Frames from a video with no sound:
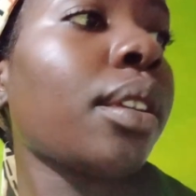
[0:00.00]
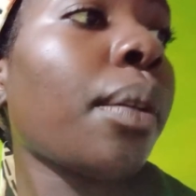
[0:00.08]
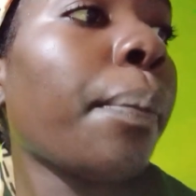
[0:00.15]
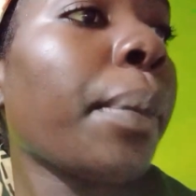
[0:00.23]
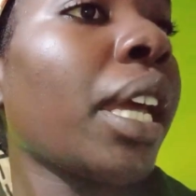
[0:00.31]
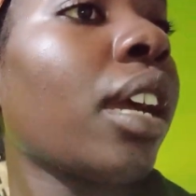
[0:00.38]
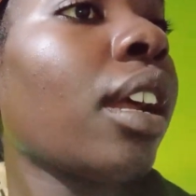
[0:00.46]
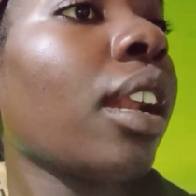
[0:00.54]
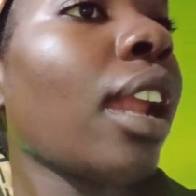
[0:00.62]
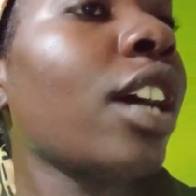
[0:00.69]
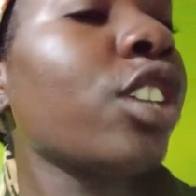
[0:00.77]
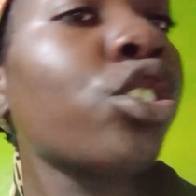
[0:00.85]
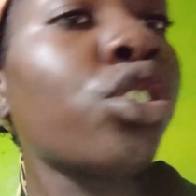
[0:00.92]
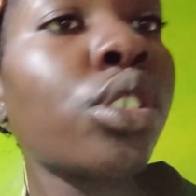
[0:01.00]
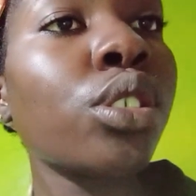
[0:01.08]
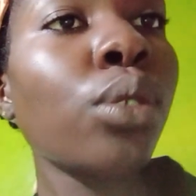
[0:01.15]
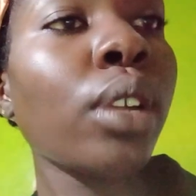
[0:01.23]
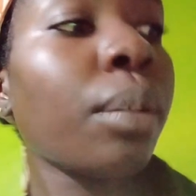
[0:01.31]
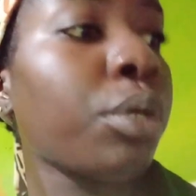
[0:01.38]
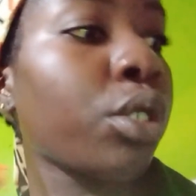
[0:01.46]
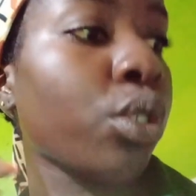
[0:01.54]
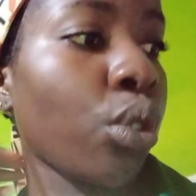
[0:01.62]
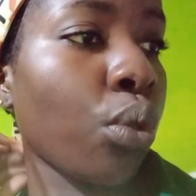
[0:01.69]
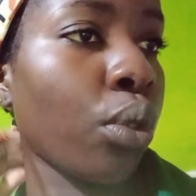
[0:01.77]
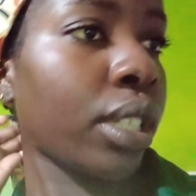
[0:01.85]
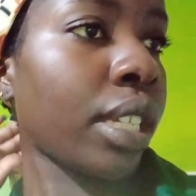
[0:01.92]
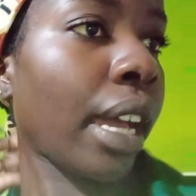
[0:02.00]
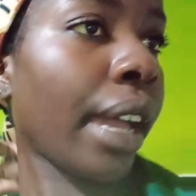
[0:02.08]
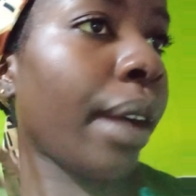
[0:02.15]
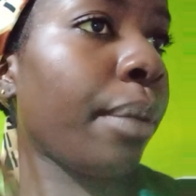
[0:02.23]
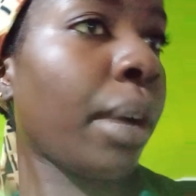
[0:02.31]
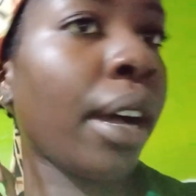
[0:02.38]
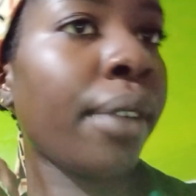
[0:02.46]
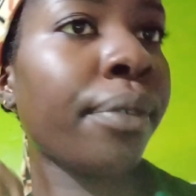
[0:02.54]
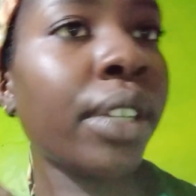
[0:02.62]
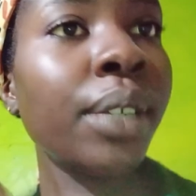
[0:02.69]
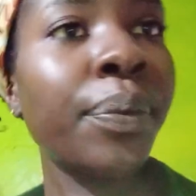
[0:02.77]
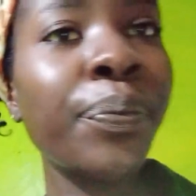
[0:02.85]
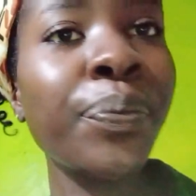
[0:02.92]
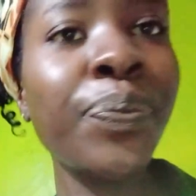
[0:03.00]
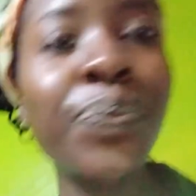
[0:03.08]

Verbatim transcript: make lunch so let me show you what i am having